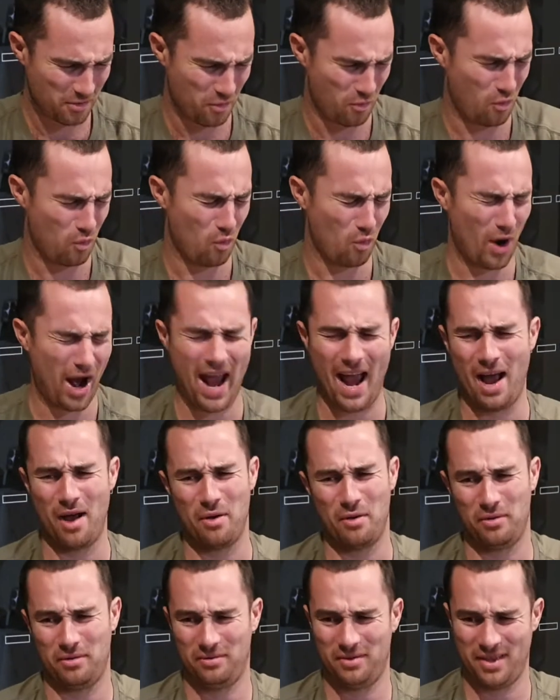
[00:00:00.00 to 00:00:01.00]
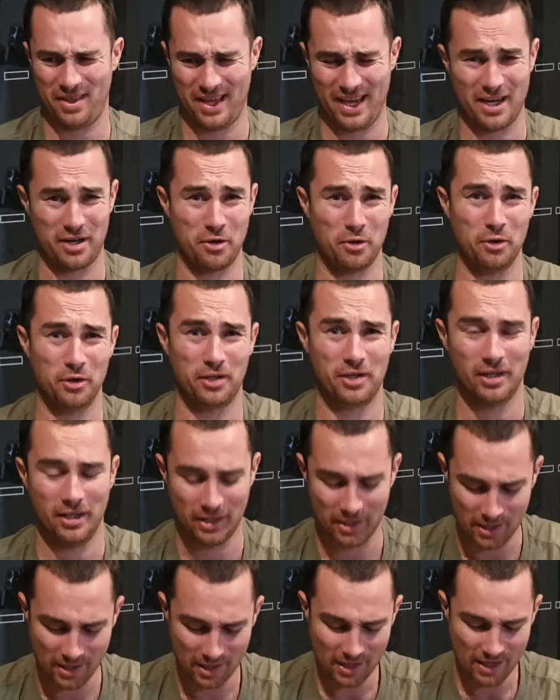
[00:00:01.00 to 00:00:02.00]
wow, they're good.
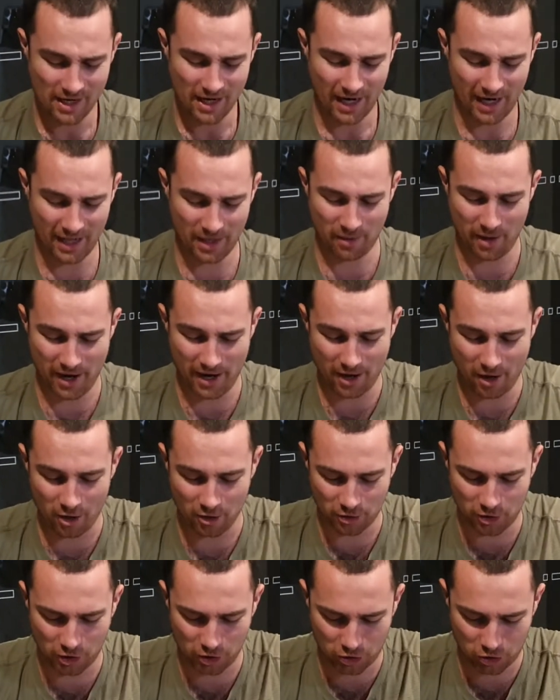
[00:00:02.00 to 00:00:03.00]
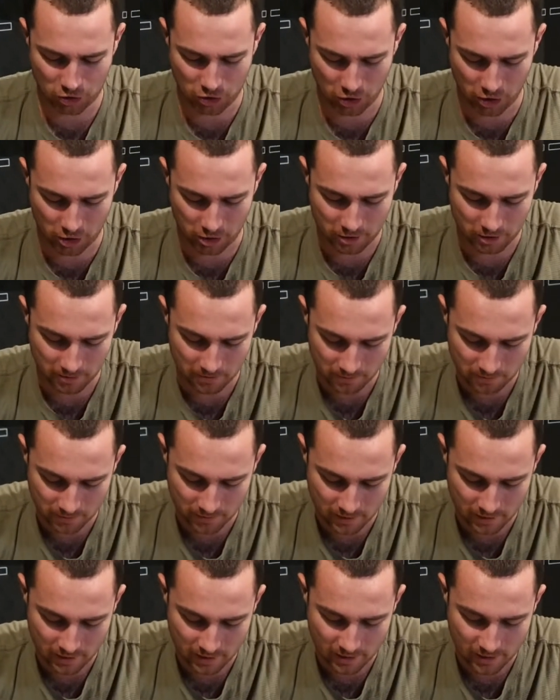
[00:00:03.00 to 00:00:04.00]
Anyway, onto the stew.
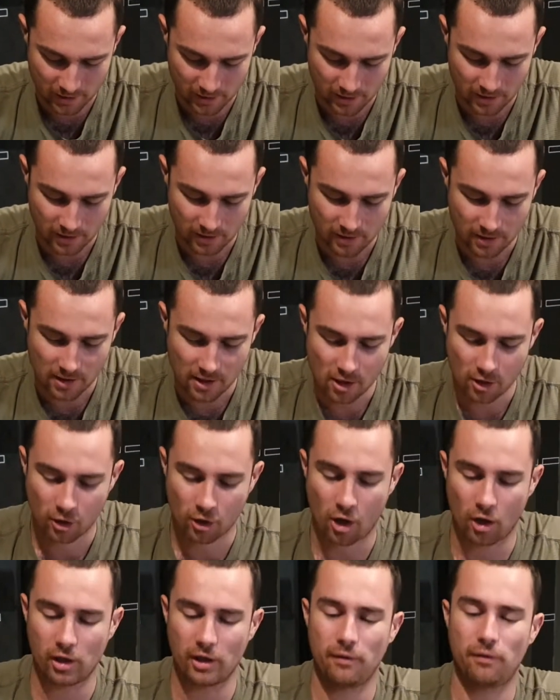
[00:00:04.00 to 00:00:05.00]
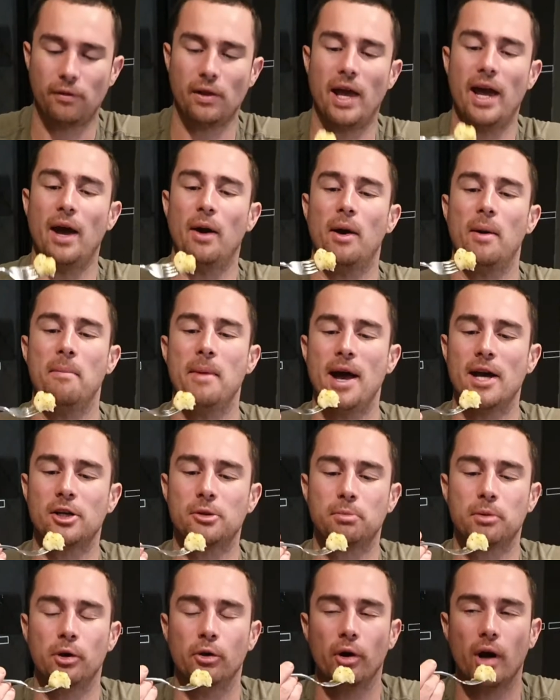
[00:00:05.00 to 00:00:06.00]
Cauliflower mash
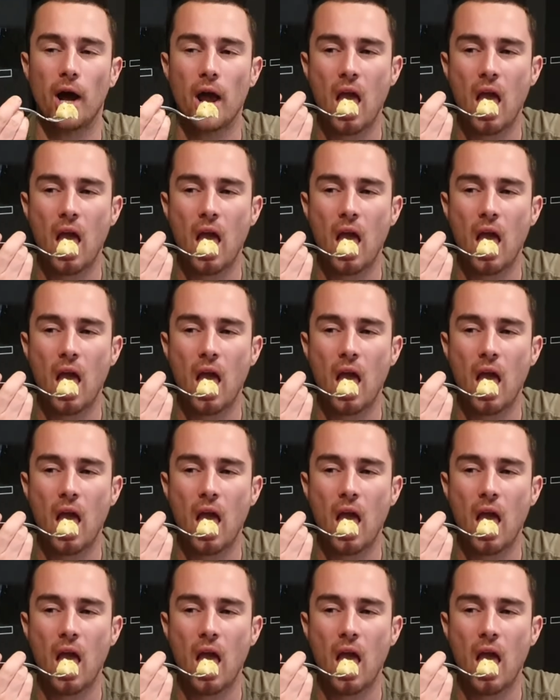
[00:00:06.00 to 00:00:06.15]
puree.